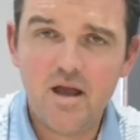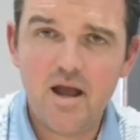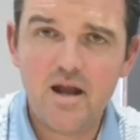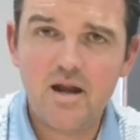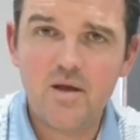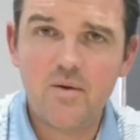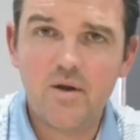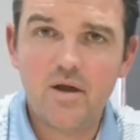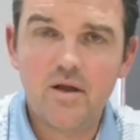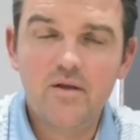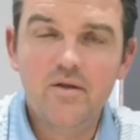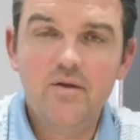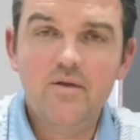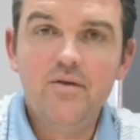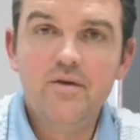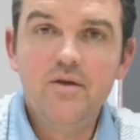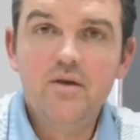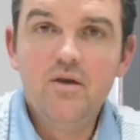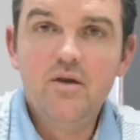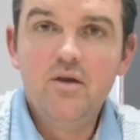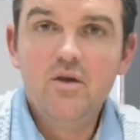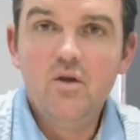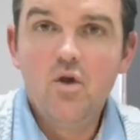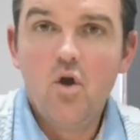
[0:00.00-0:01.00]
Anyway,
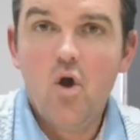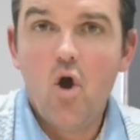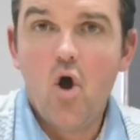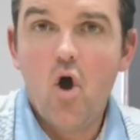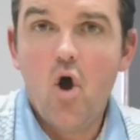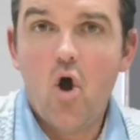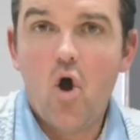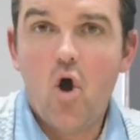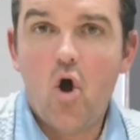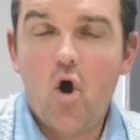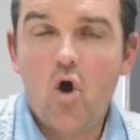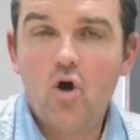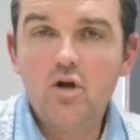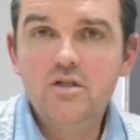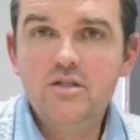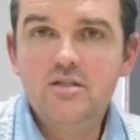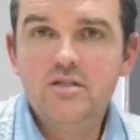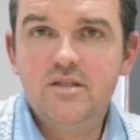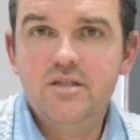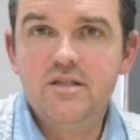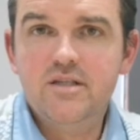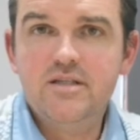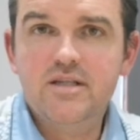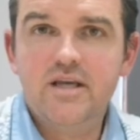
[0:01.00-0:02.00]

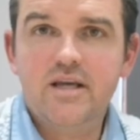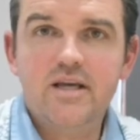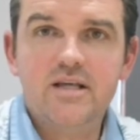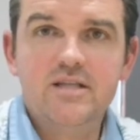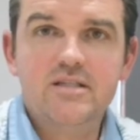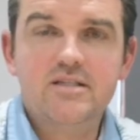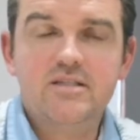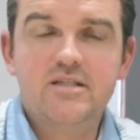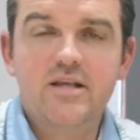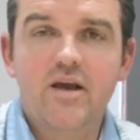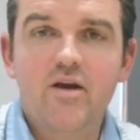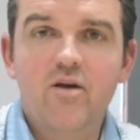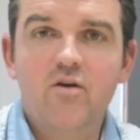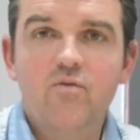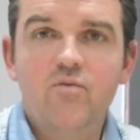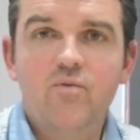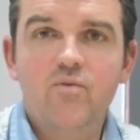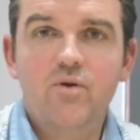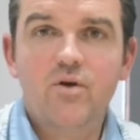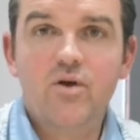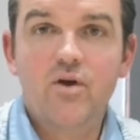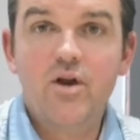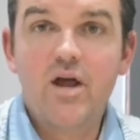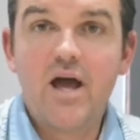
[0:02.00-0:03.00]
on to the day
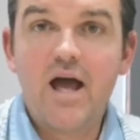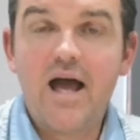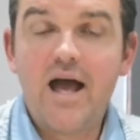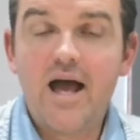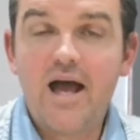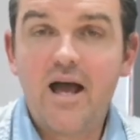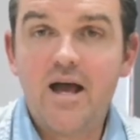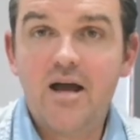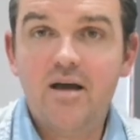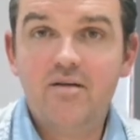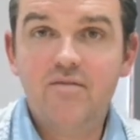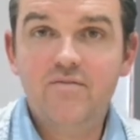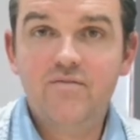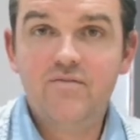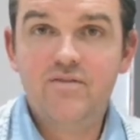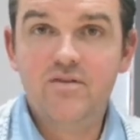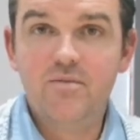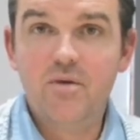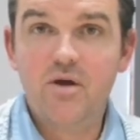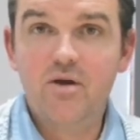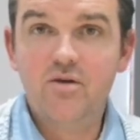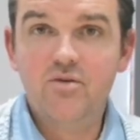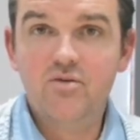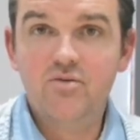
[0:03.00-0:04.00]
itself. We're going to have
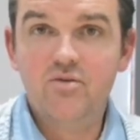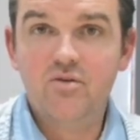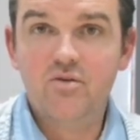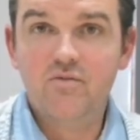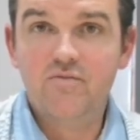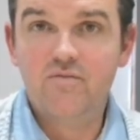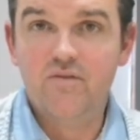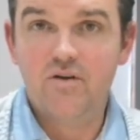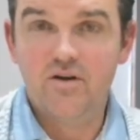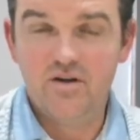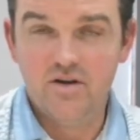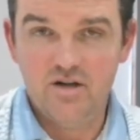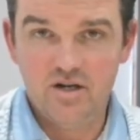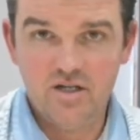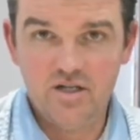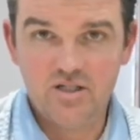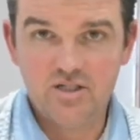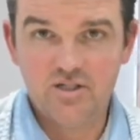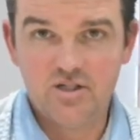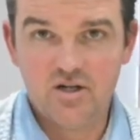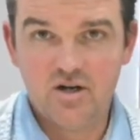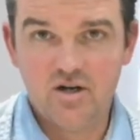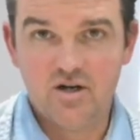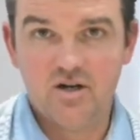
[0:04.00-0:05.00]
some outdoor
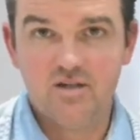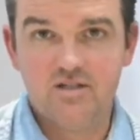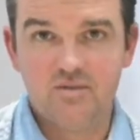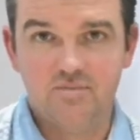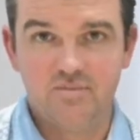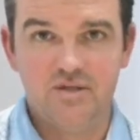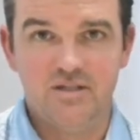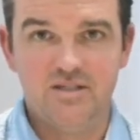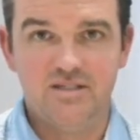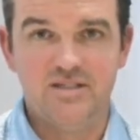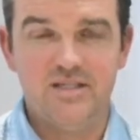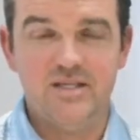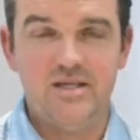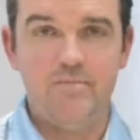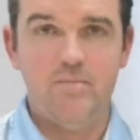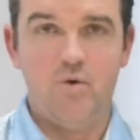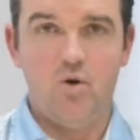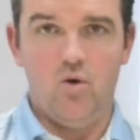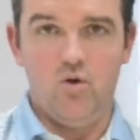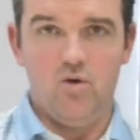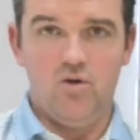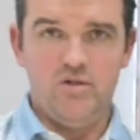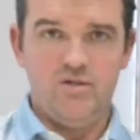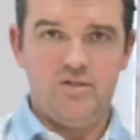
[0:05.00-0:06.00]
furniture, some
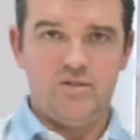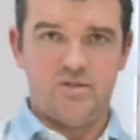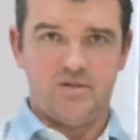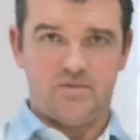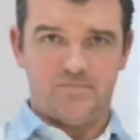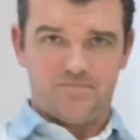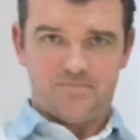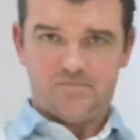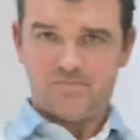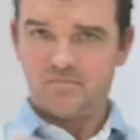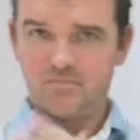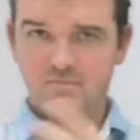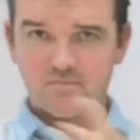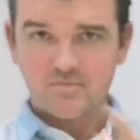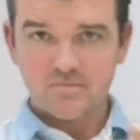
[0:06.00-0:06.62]
gazebos.